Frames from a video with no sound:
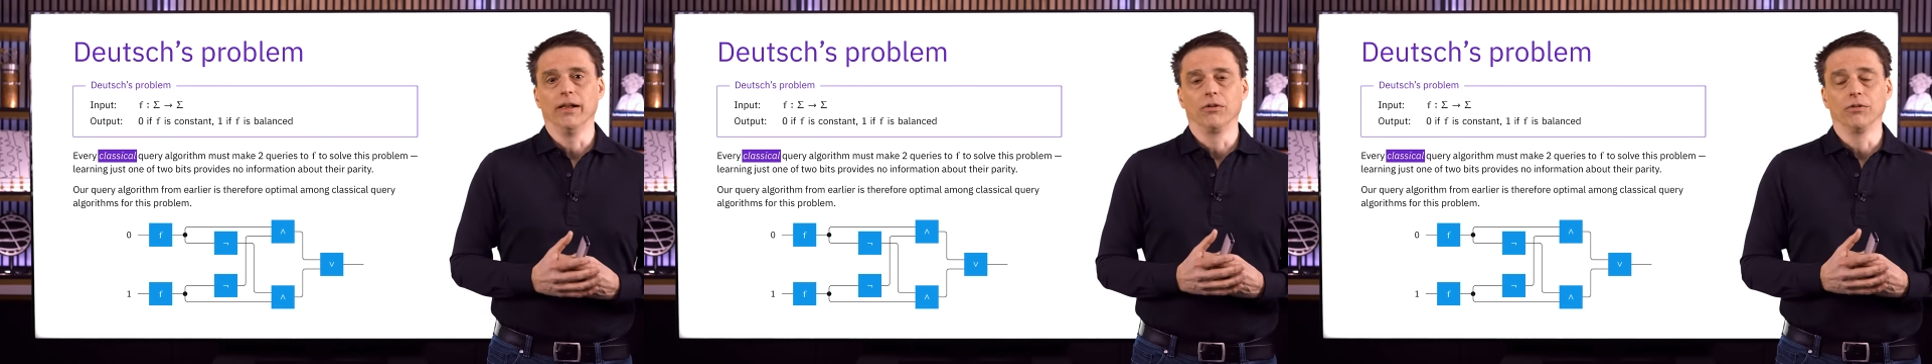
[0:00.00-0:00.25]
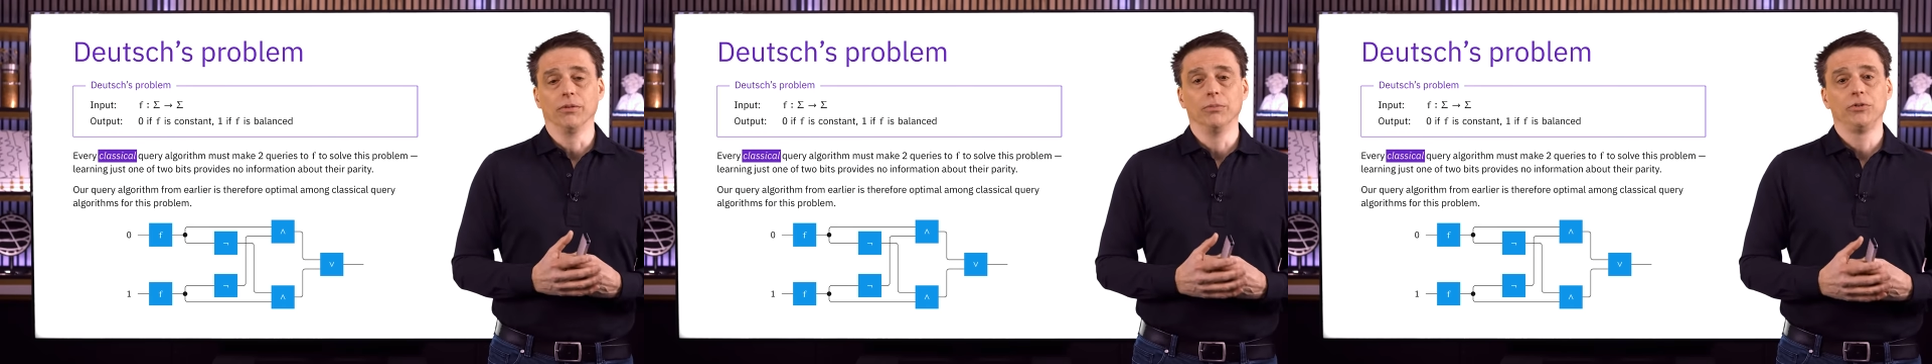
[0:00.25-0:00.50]

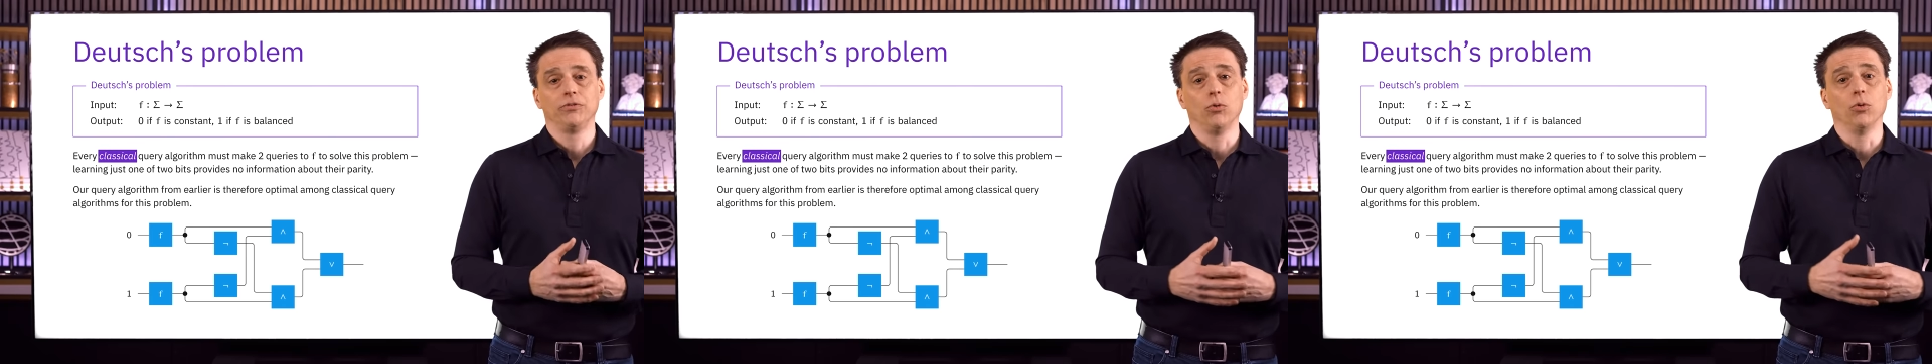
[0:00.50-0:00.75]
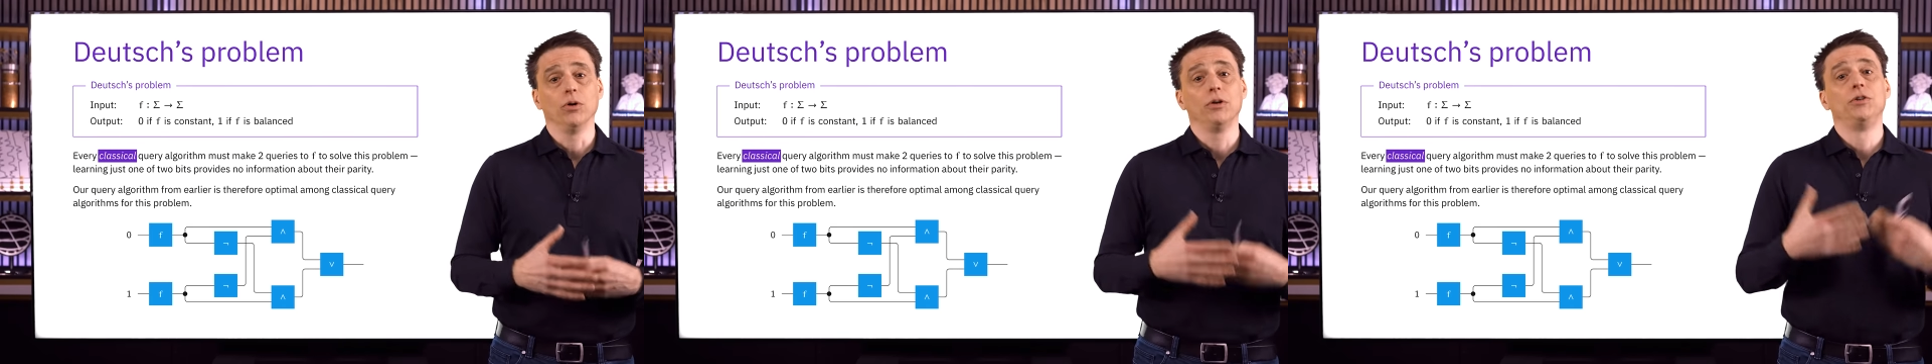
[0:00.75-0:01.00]
algorithms
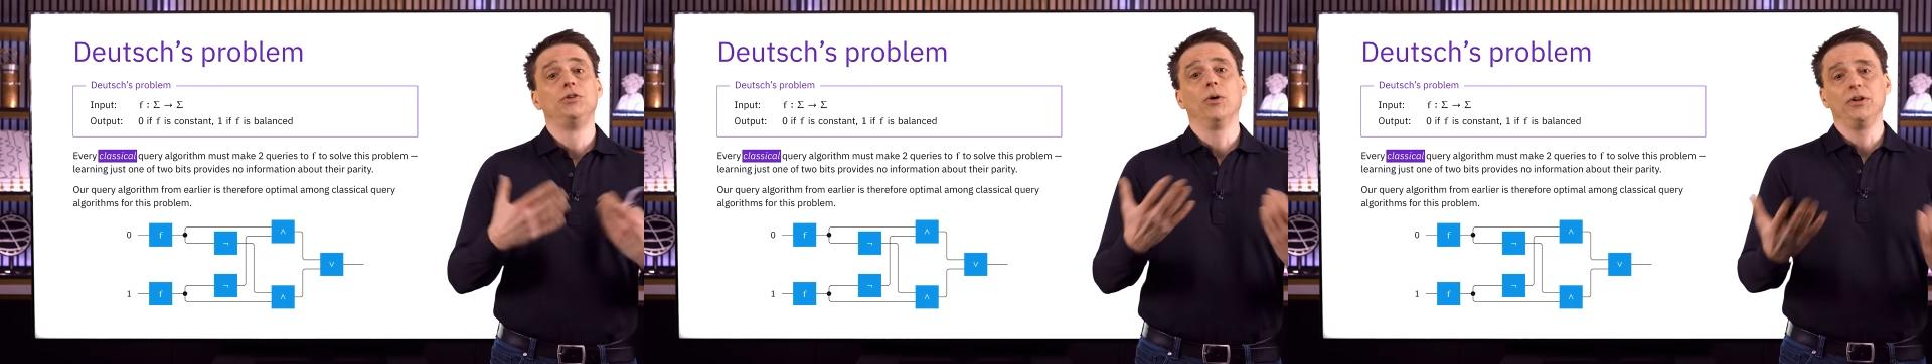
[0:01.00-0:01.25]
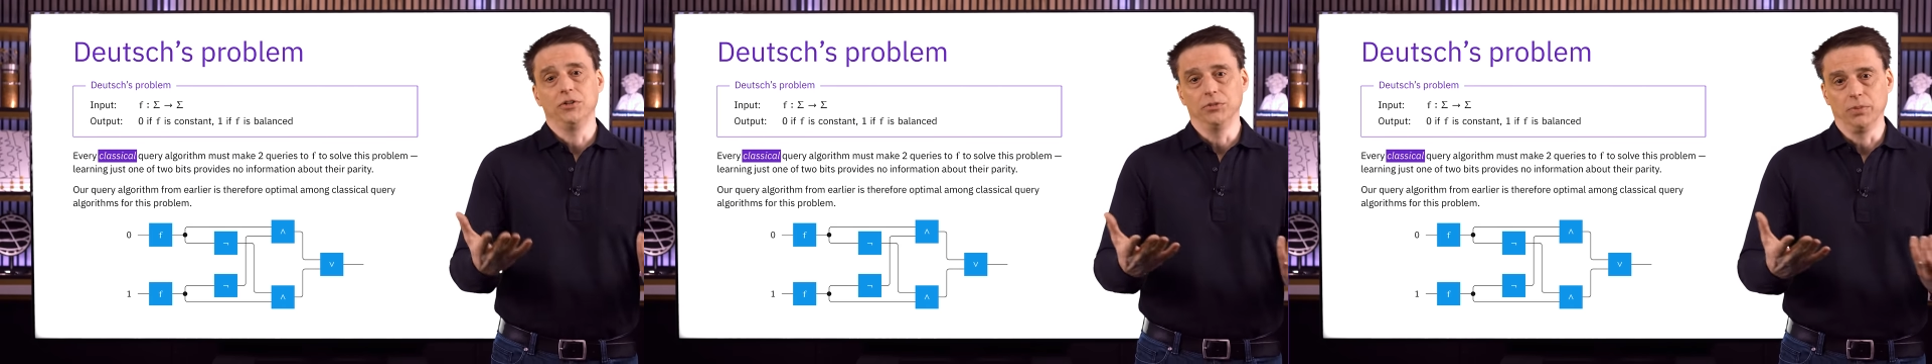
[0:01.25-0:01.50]
for
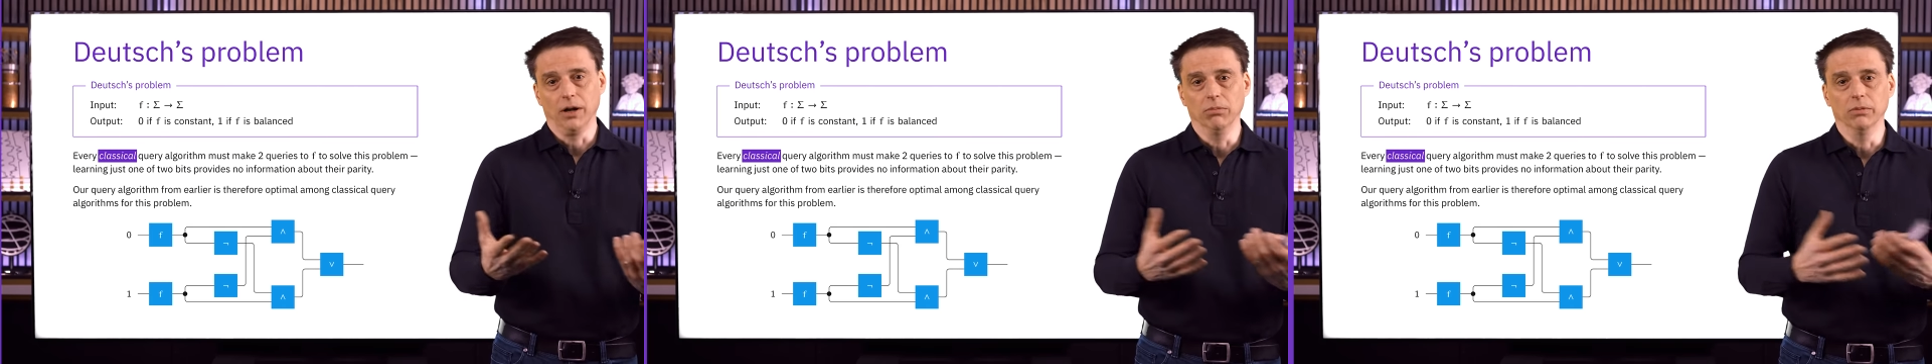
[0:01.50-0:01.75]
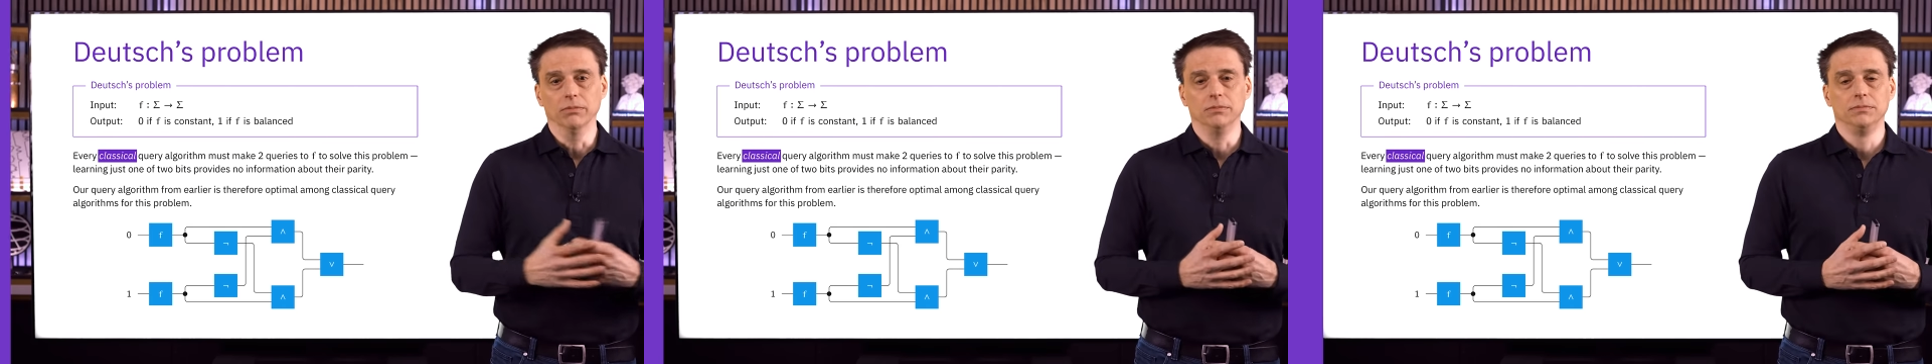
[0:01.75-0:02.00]
Deutsch's
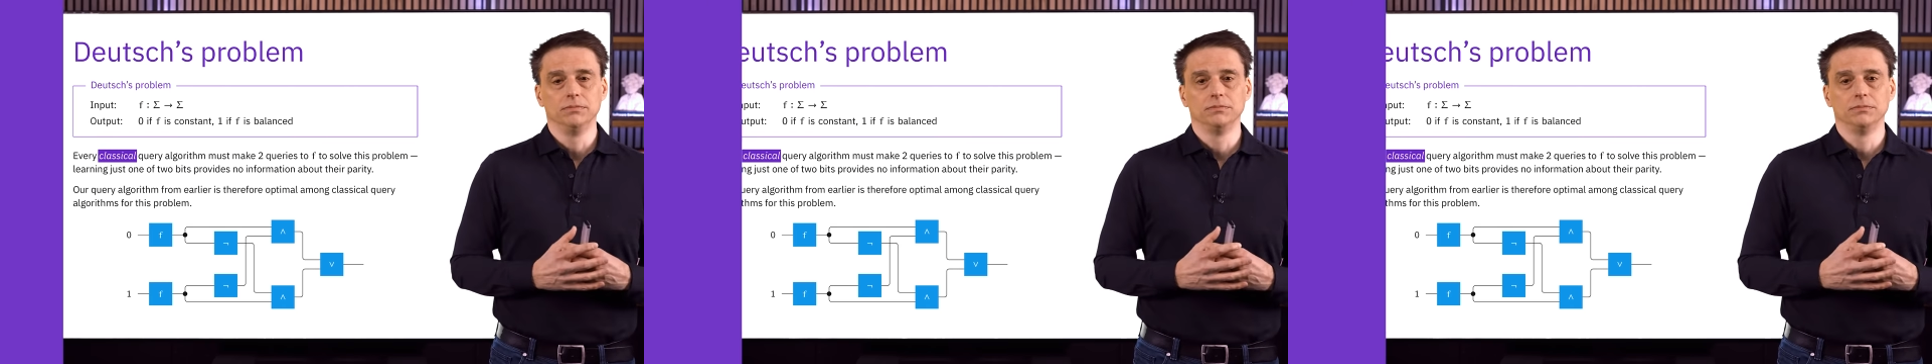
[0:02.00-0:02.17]
problem.